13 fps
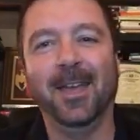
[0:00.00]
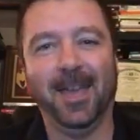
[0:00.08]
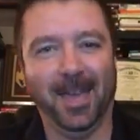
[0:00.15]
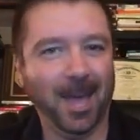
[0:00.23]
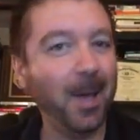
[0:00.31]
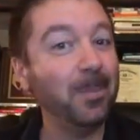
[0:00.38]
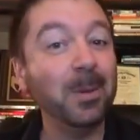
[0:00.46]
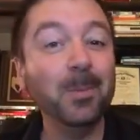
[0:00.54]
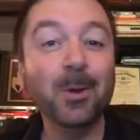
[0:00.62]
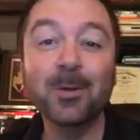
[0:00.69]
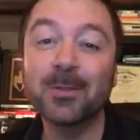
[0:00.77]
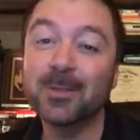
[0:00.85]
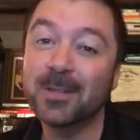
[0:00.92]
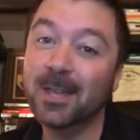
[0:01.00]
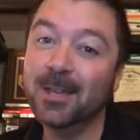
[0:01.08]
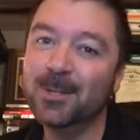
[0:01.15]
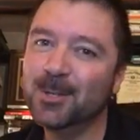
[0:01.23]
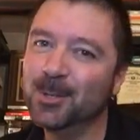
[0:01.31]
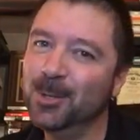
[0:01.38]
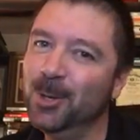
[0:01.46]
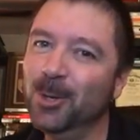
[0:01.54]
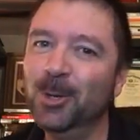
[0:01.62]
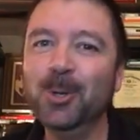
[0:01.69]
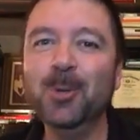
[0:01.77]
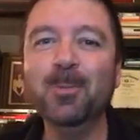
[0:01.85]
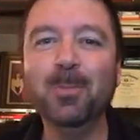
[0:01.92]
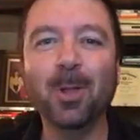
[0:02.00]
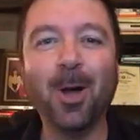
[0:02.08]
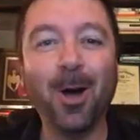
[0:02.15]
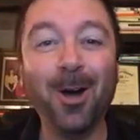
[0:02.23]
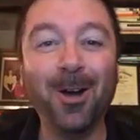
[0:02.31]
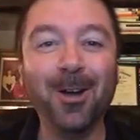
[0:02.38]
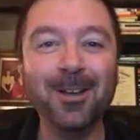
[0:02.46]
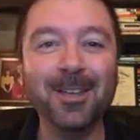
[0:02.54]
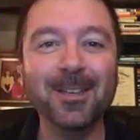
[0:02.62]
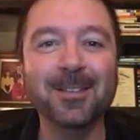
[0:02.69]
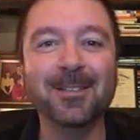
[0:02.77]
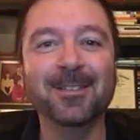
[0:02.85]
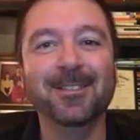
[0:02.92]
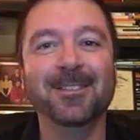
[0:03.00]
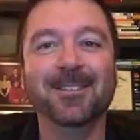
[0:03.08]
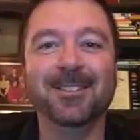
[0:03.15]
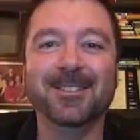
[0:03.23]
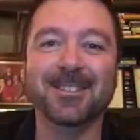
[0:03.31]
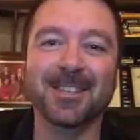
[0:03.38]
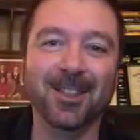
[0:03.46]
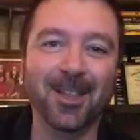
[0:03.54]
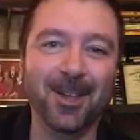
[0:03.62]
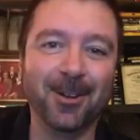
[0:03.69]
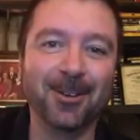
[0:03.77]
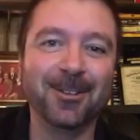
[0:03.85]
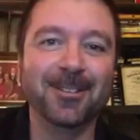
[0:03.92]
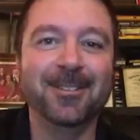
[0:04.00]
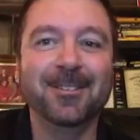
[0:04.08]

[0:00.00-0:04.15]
Happy birthday to your new blog. See you later.